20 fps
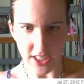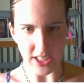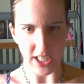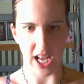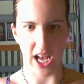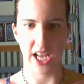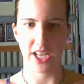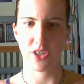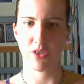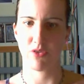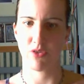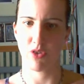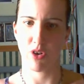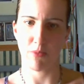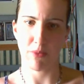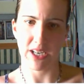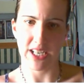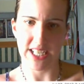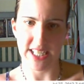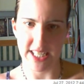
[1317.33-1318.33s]
I don't
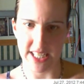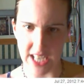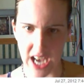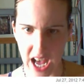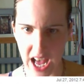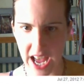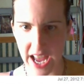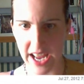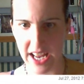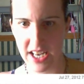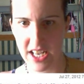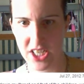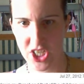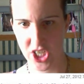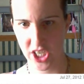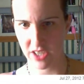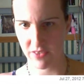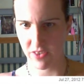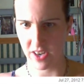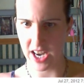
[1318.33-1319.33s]
normally dine at
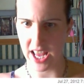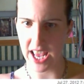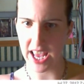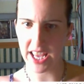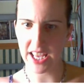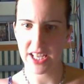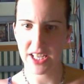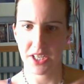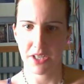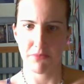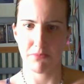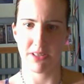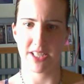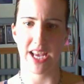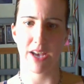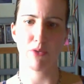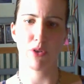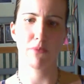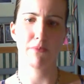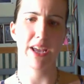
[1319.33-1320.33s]
Chick-fil-A, but
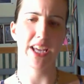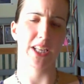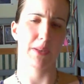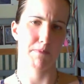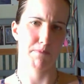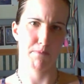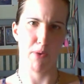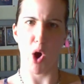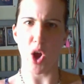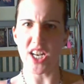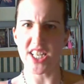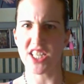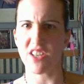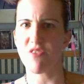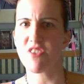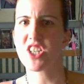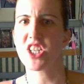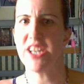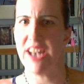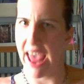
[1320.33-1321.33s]
I will make a point of
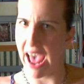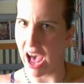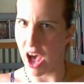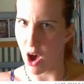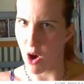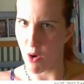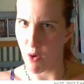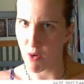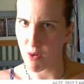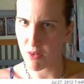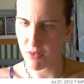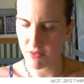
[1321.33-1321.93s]
it now.